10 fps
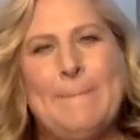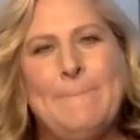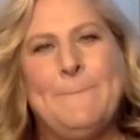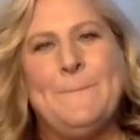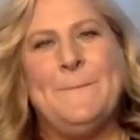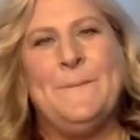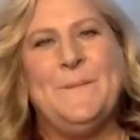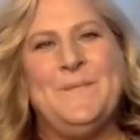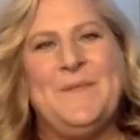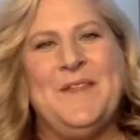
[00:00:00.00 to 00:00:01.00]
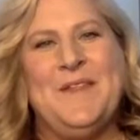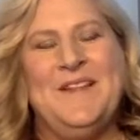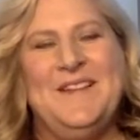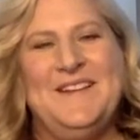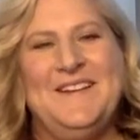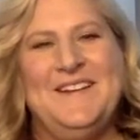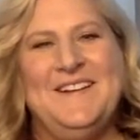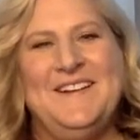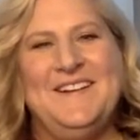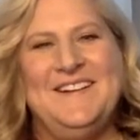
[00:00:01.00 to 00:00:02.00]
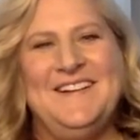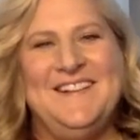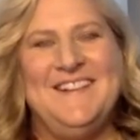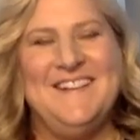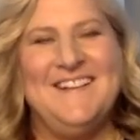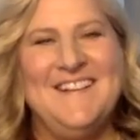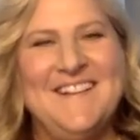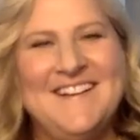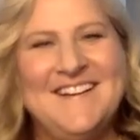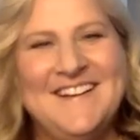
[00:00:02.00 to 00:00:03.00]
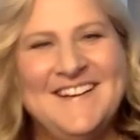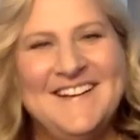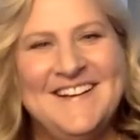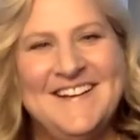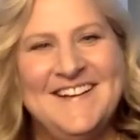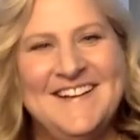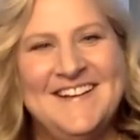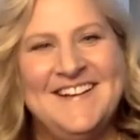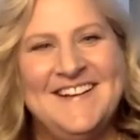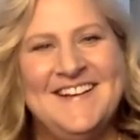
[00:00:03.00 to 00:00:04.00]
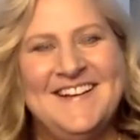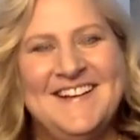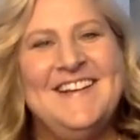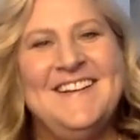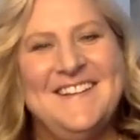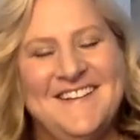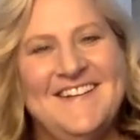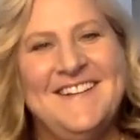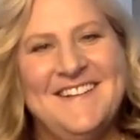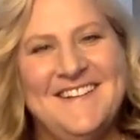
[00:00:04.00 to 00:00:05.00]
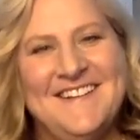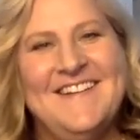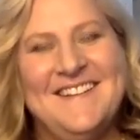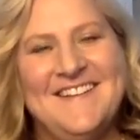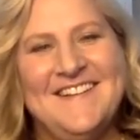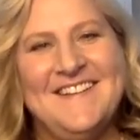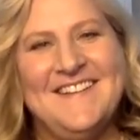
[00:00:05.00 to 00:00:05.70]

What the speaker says: The person shown says nothing.